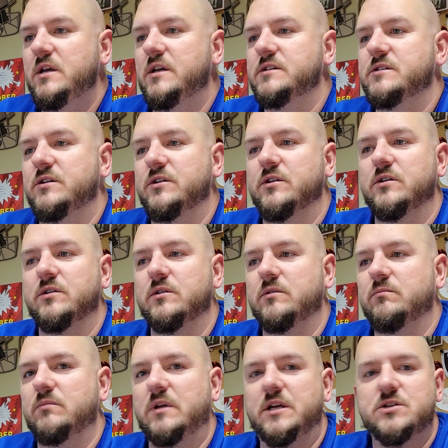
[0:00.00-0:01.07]
Is there
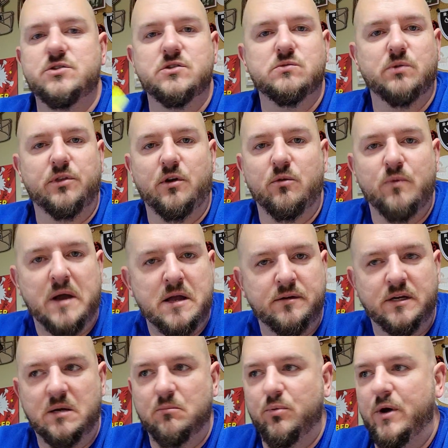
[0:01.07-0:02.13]
issues with our
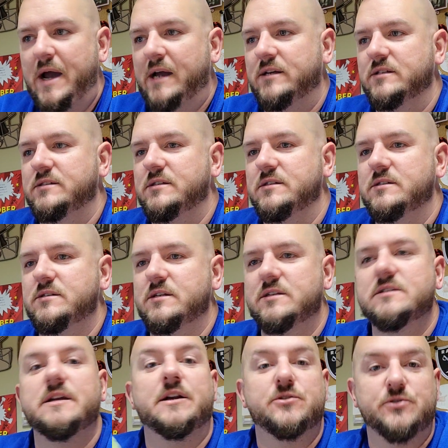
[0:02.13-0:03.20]
rounding practices,
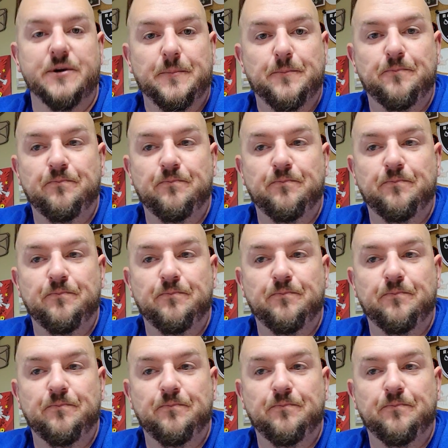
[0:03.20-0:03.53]
etc.?